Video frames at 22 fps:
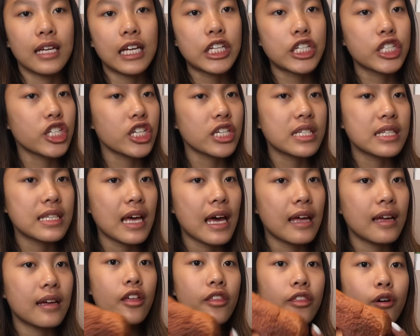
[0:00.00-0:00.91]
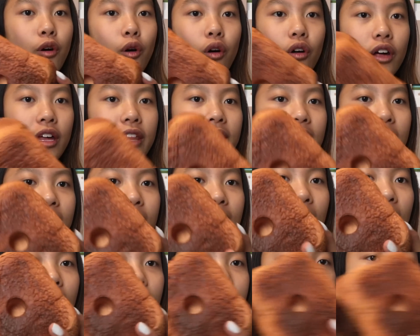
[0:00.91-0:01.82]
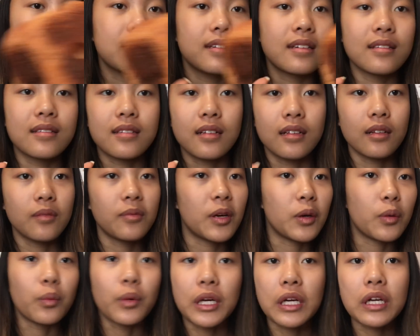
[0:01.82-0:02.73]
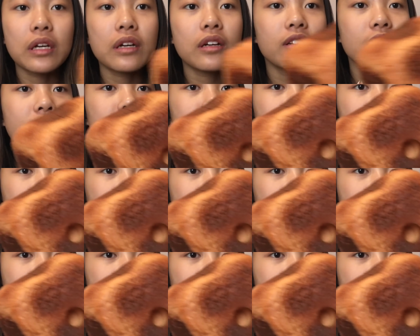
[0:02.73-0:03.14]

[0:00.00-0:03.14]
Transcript: It's just that the only thing that is a little bit weird